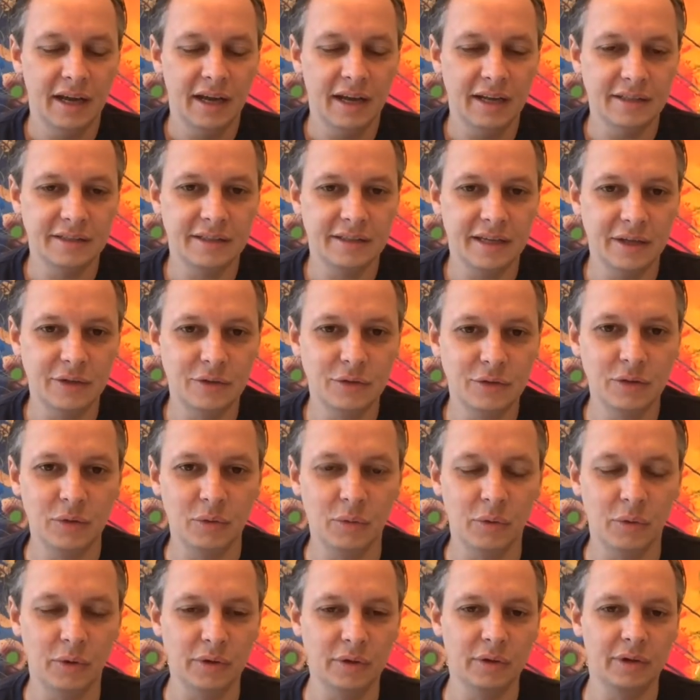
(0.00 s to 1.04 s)
and say to the
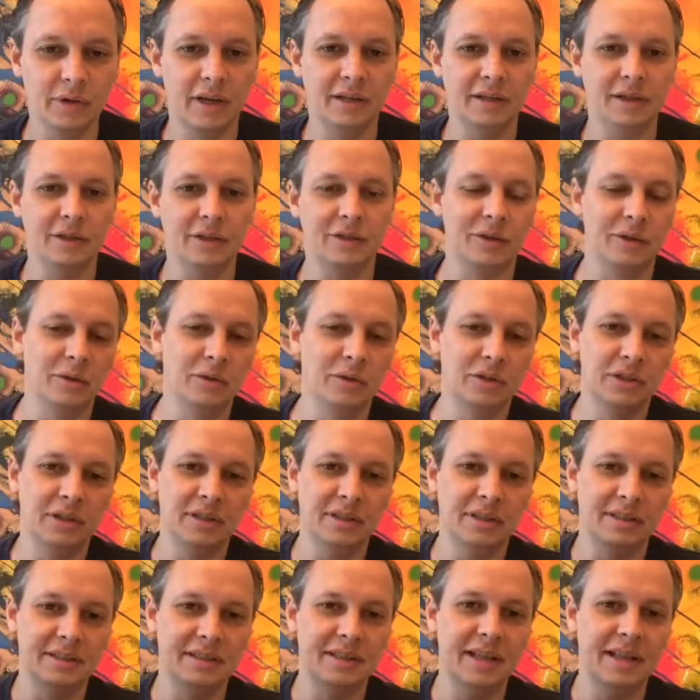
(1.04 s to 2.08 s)
world okay the solution is